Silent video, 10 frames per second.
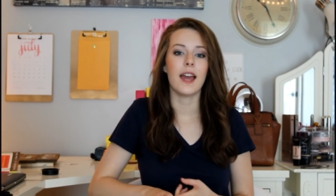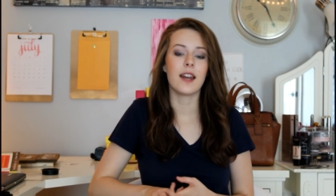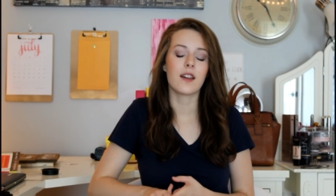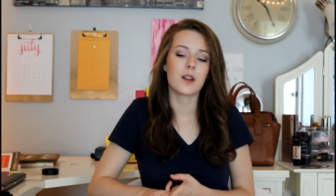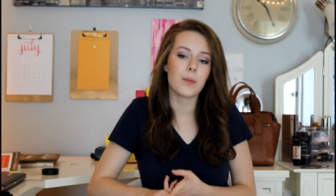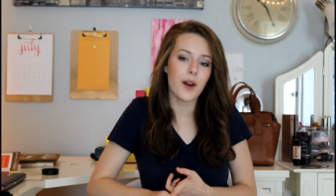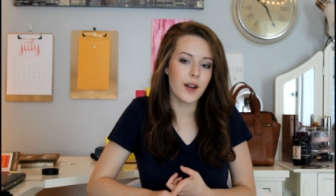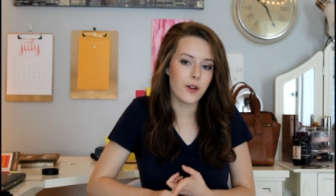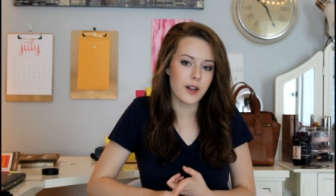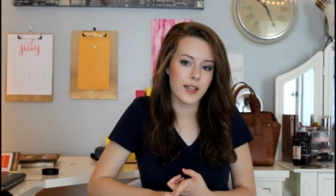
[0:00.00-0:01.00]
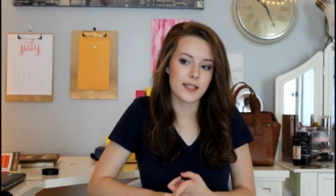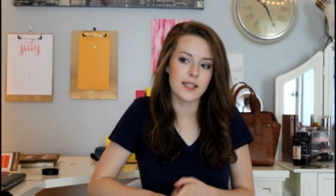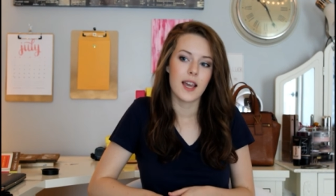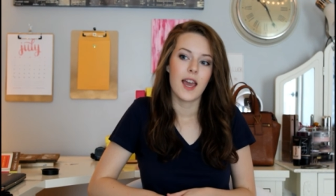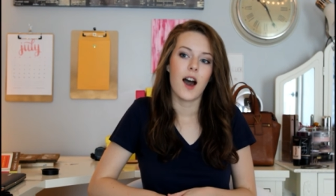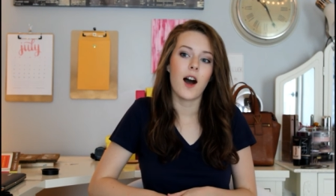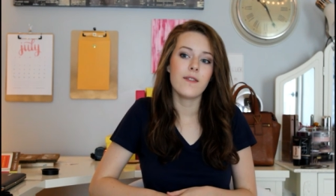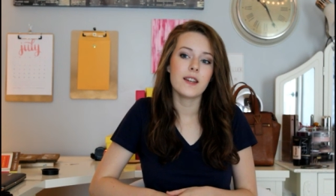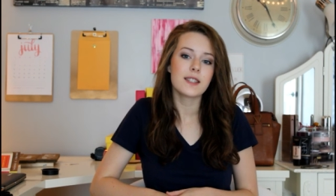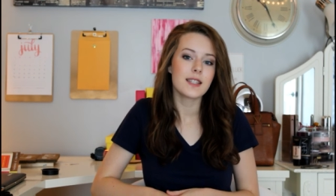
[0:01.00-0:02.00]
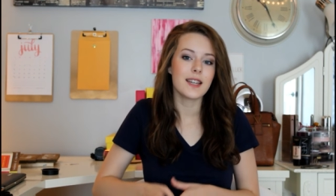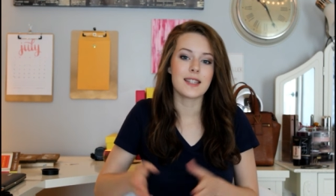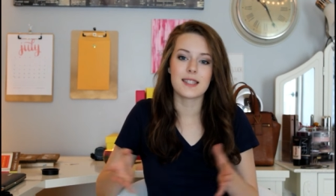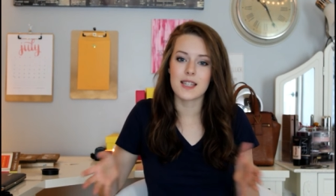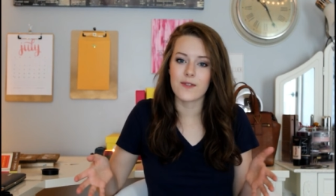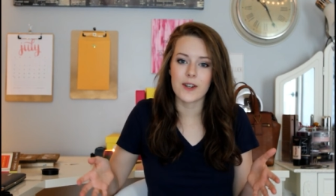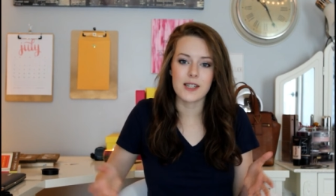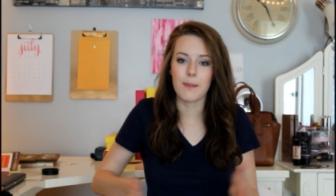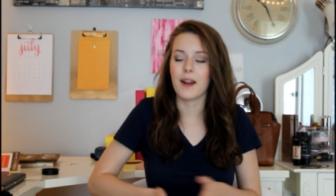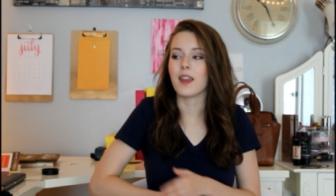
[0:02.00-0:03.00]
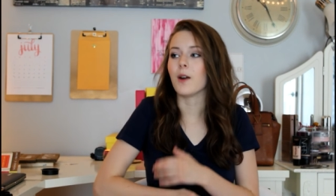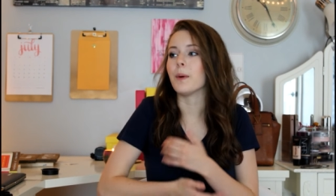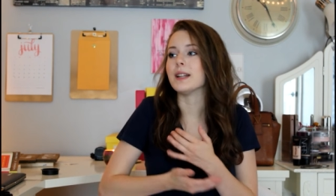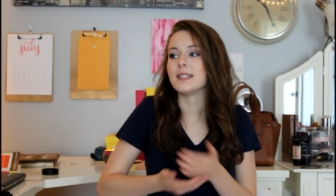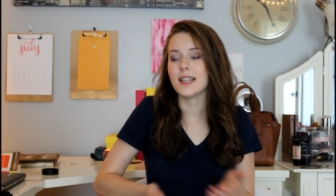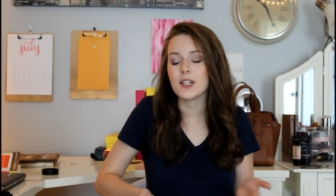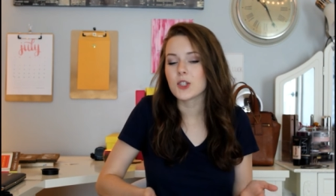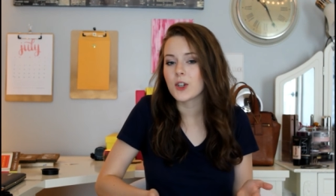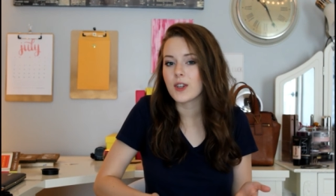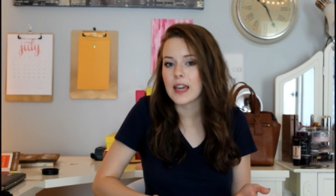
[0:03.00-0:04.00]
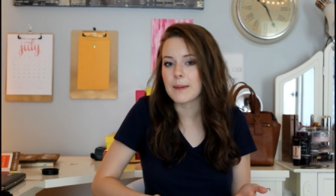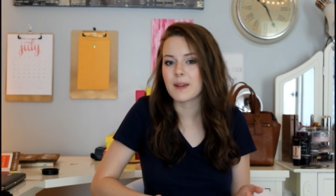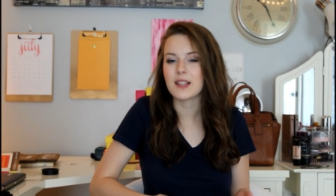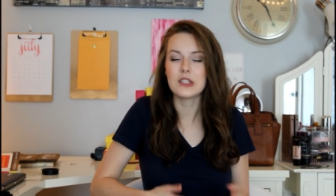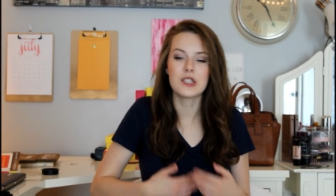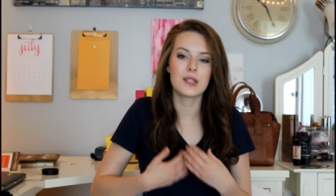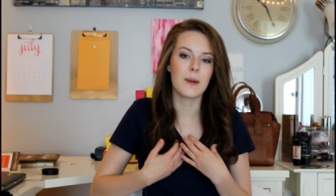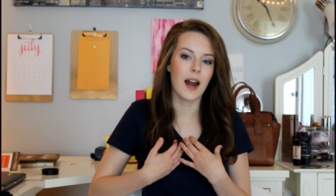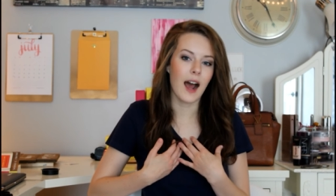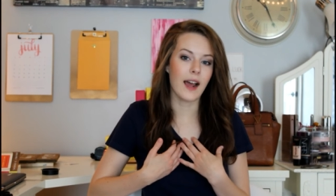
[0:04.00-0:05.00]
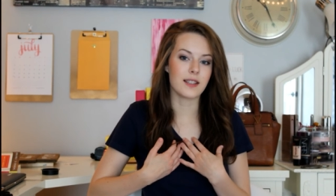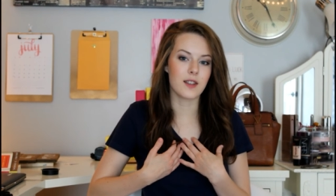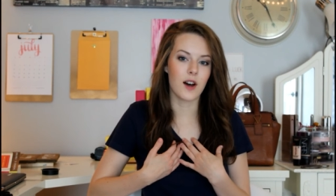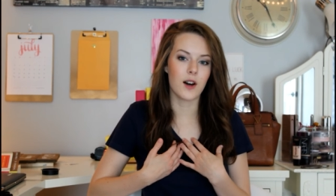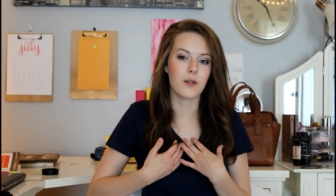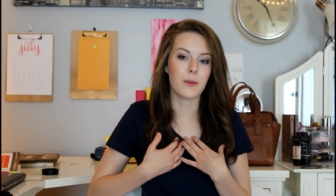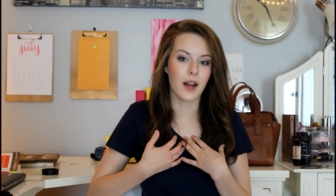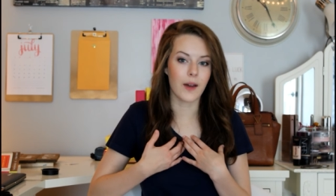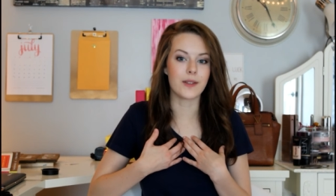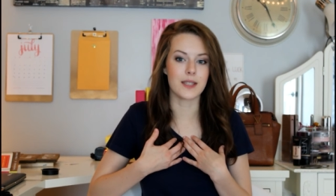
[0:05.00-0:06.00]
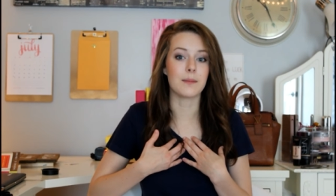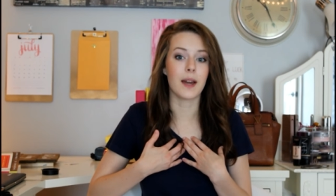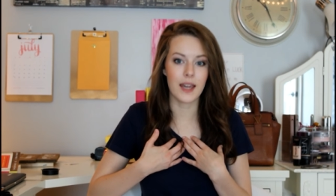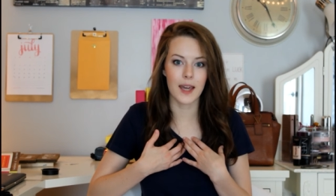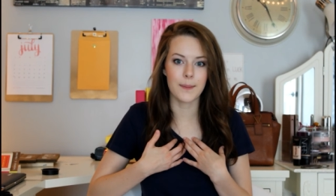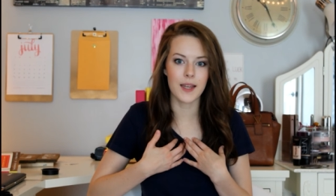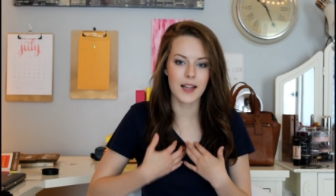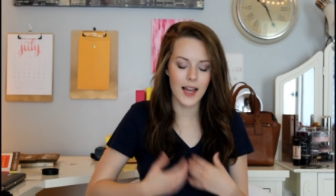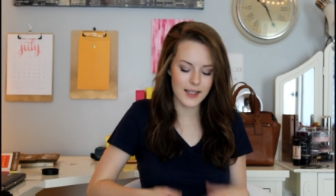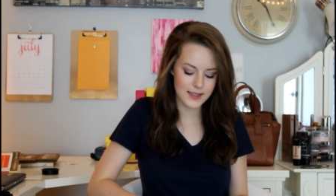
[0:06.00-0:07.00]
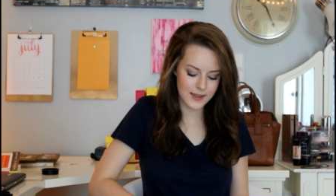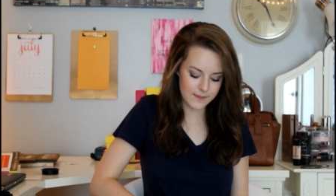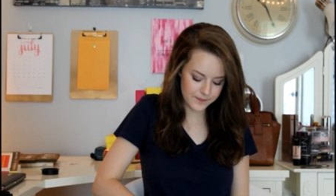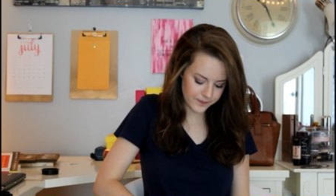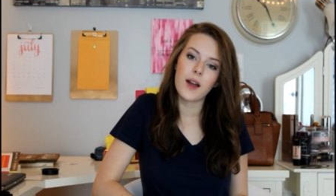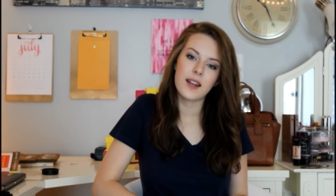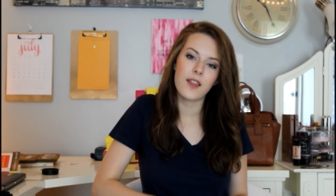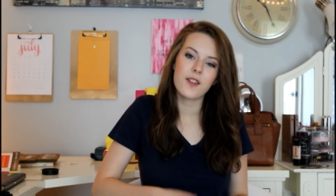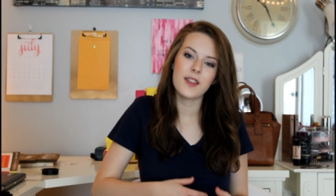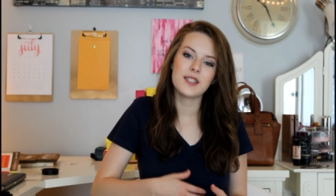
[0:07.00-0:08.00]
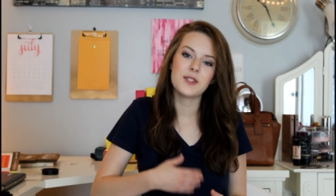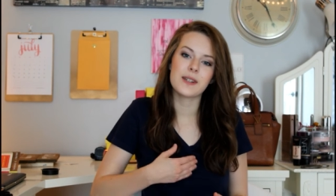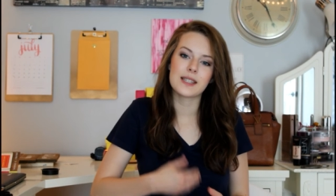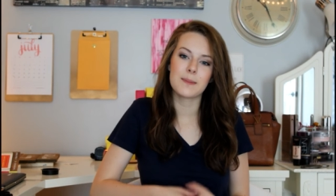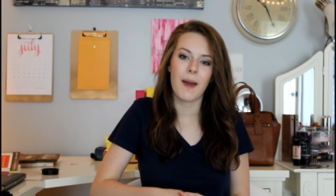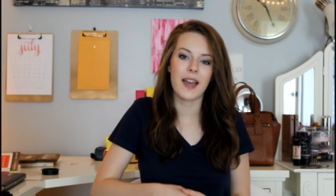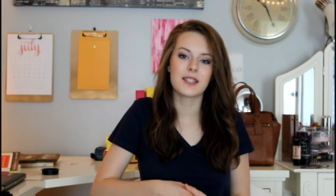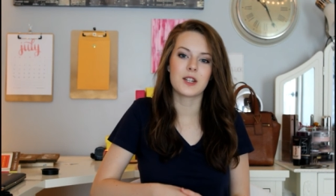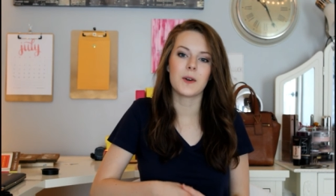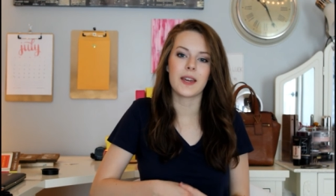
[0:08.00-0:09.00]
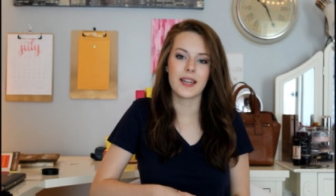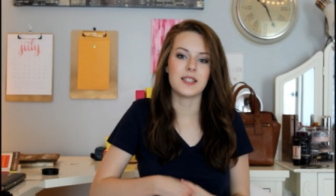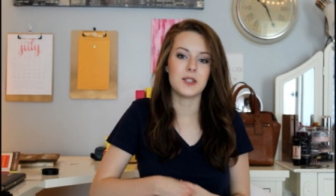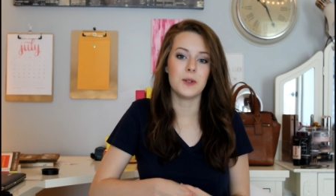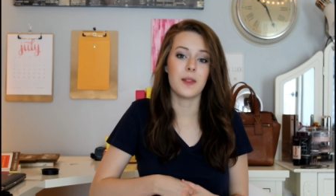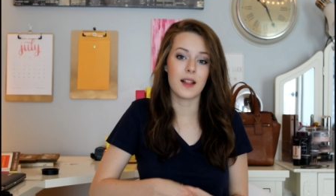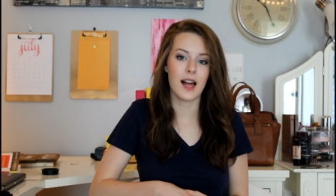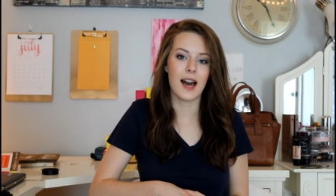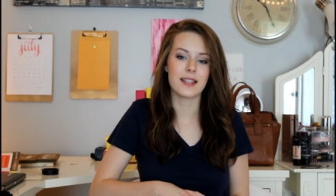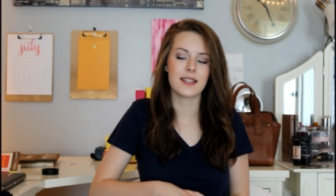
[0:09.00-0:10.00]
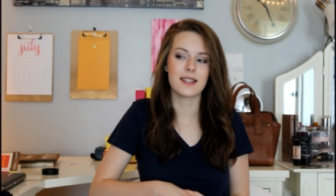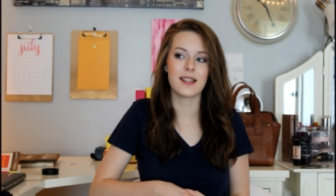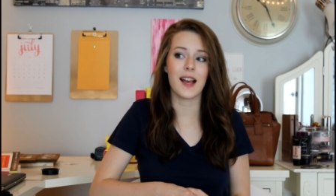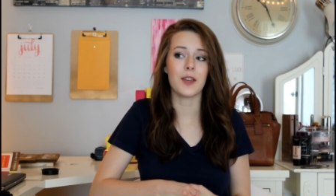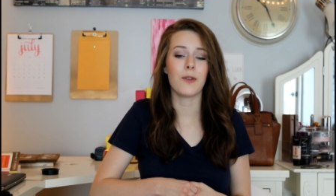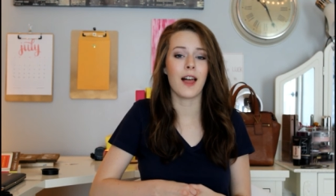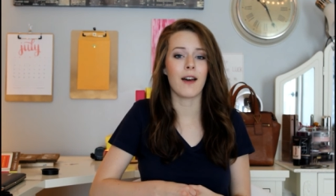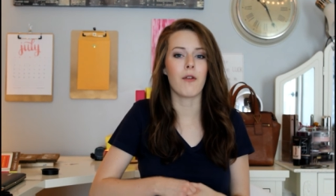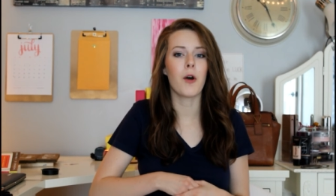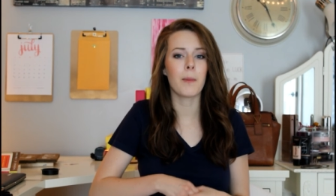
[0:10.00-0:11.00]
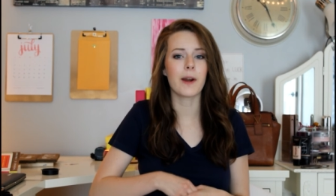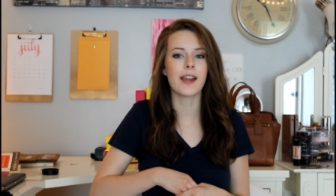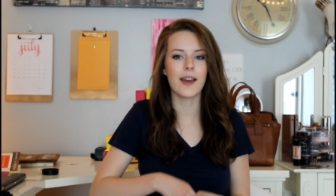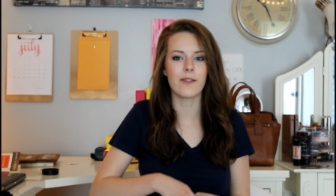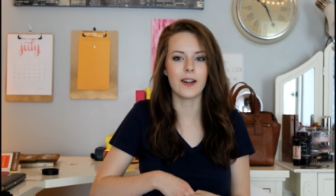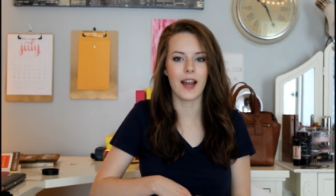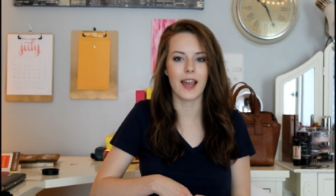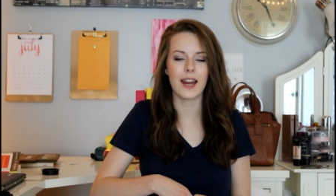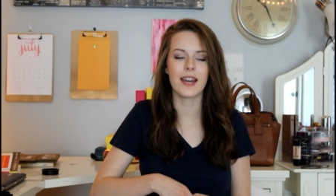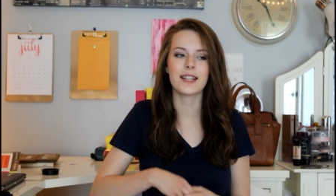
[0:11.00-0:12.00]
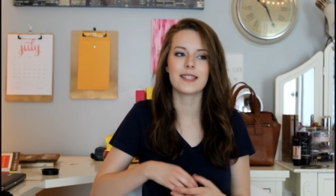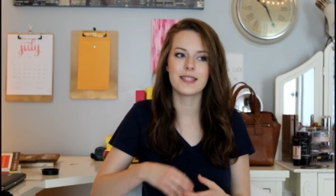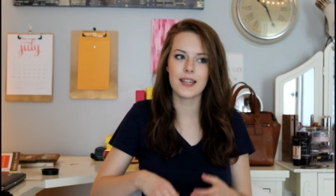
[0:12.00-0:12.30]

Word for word: and other priorities. Obviously it's different depending on what teacher you get, but this is just what I saw when I was in my AP class. So another thing to expect going into the class is that you'll have homework every night and it's